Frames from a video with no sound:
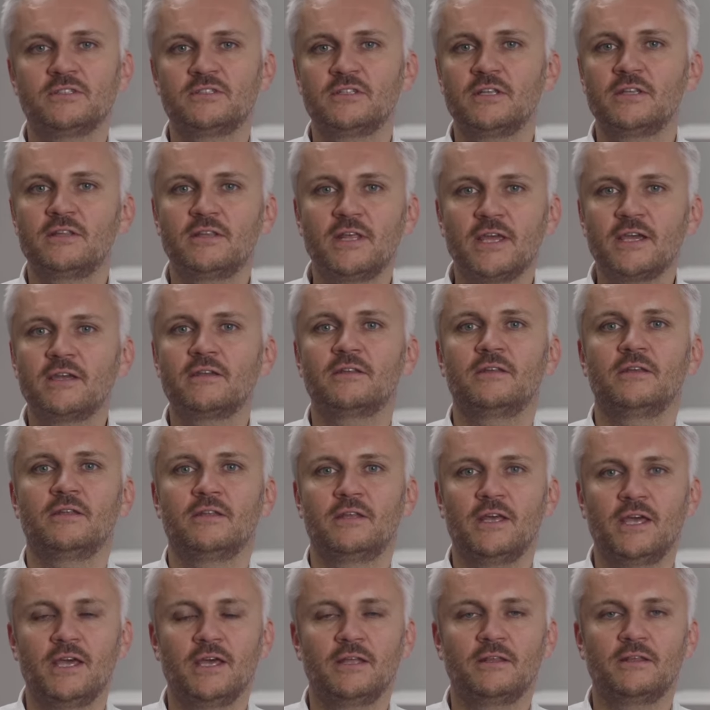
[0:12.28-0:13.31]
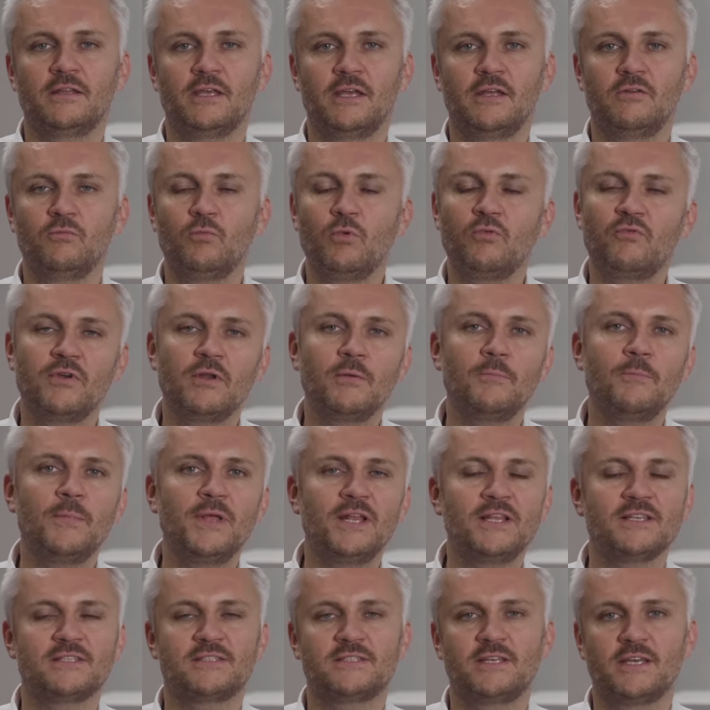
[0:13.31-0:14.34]
is detecting that and within
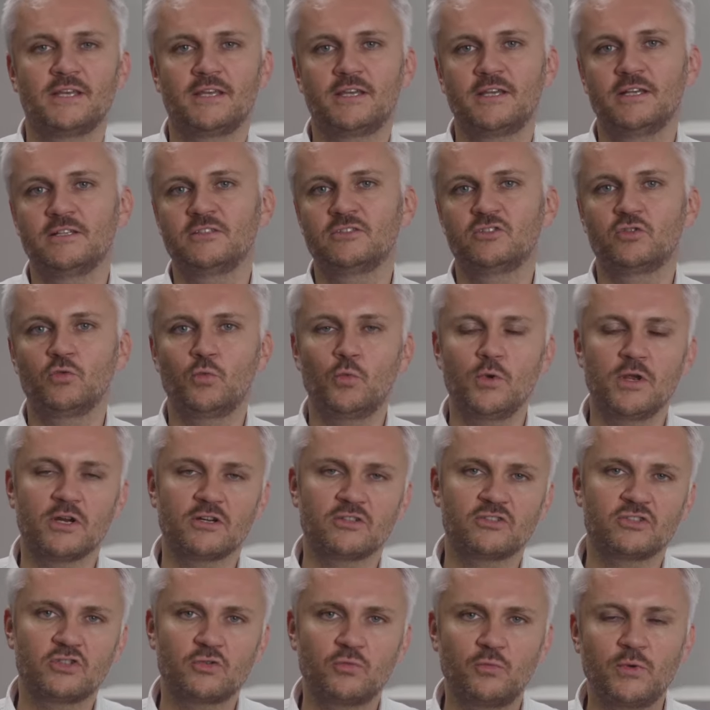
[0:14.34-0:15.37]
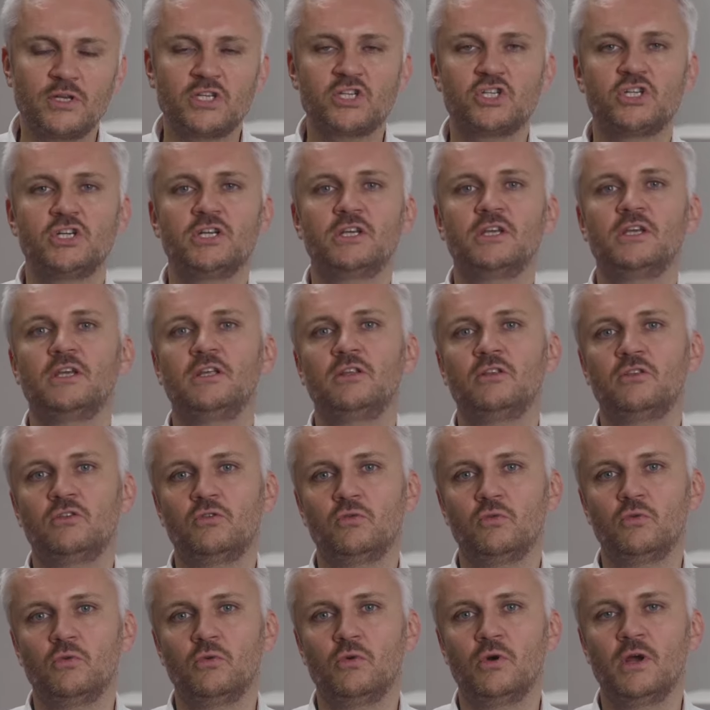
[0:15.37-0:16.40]
milliseconds we are switching
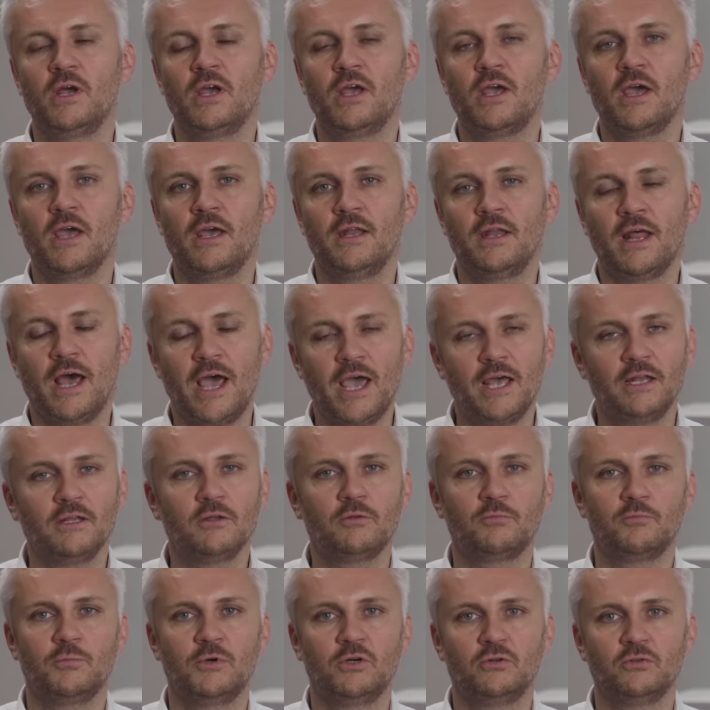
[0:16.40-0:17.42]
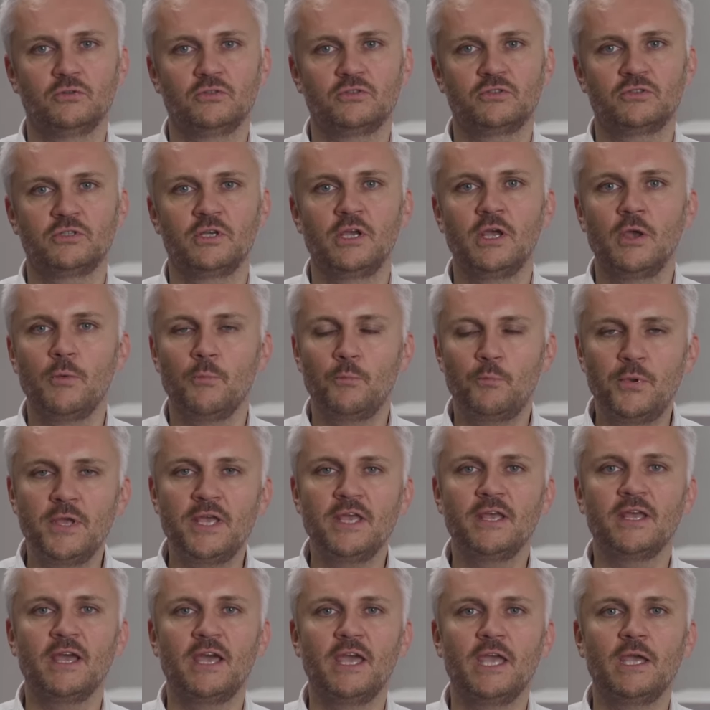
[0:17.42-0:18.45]
into an island mode,
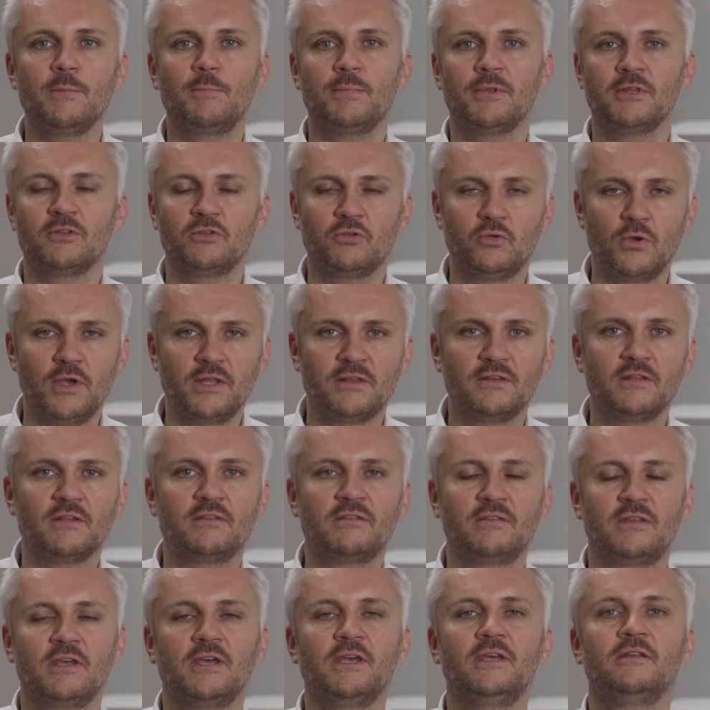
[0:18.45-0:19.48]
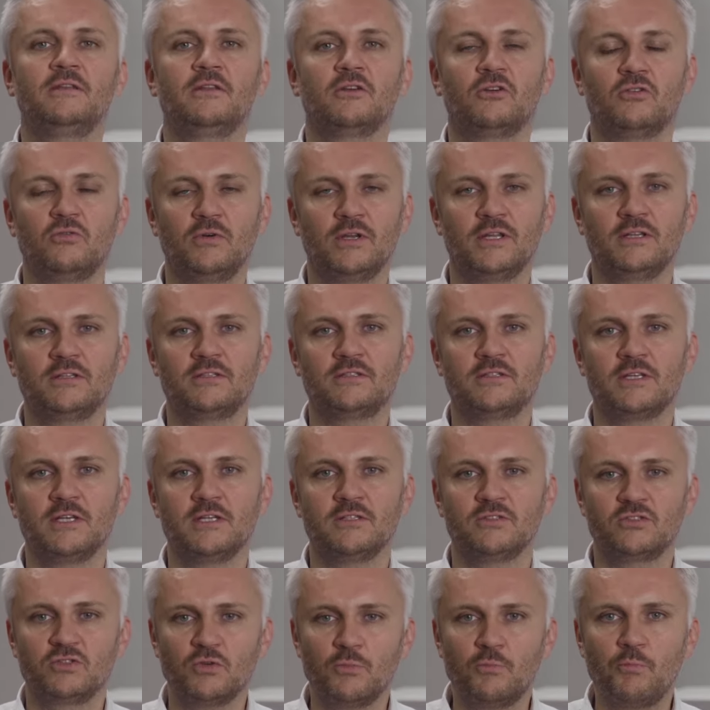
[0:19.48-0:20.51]
being able to entertain the grid
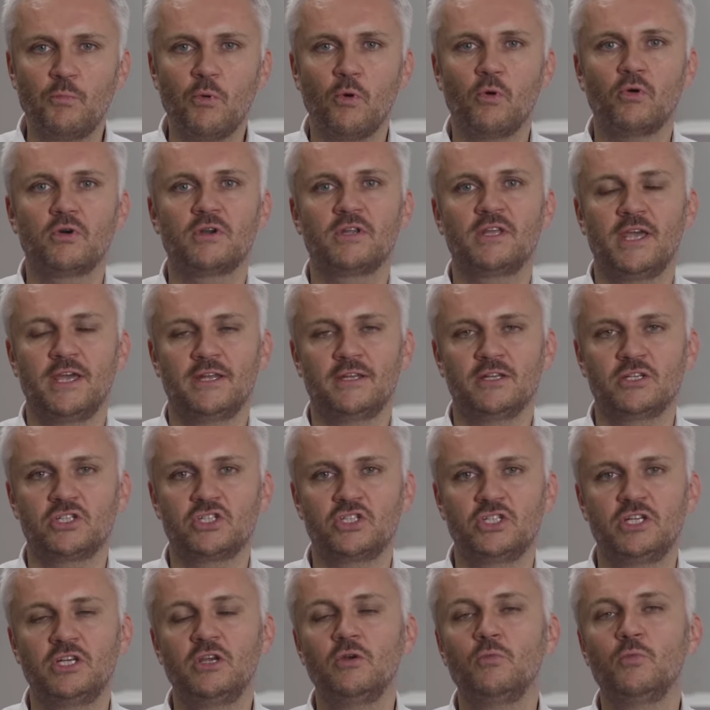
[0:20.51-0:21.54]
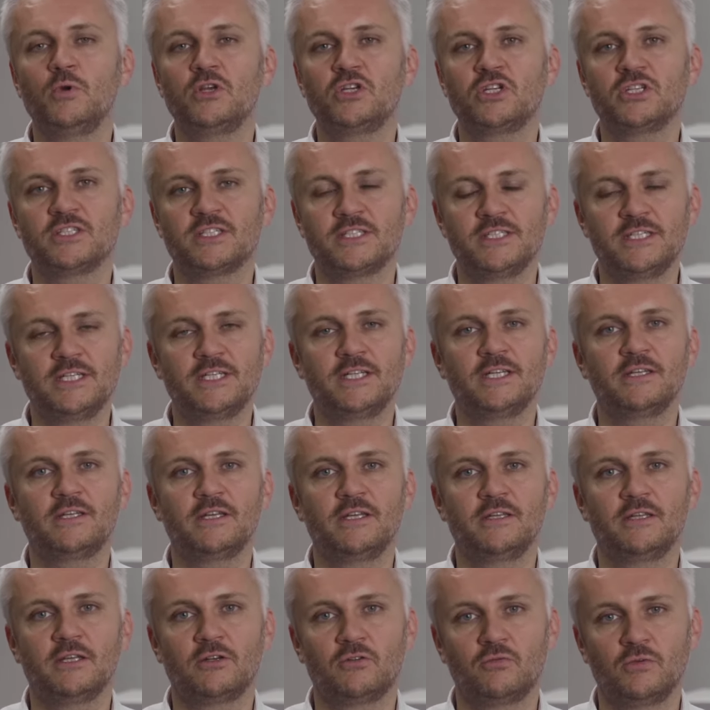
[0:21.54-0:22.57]
and support the energy which is needed
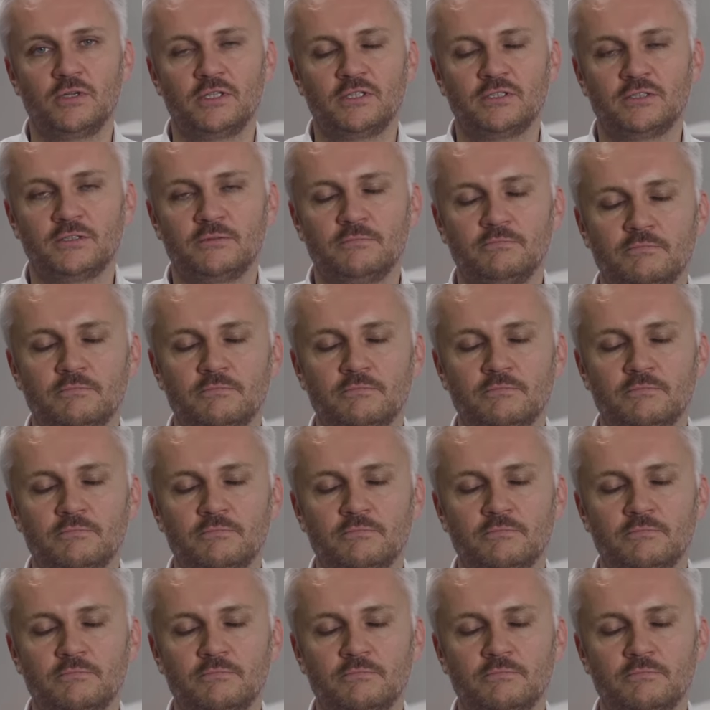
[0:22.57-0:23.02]
in that grid.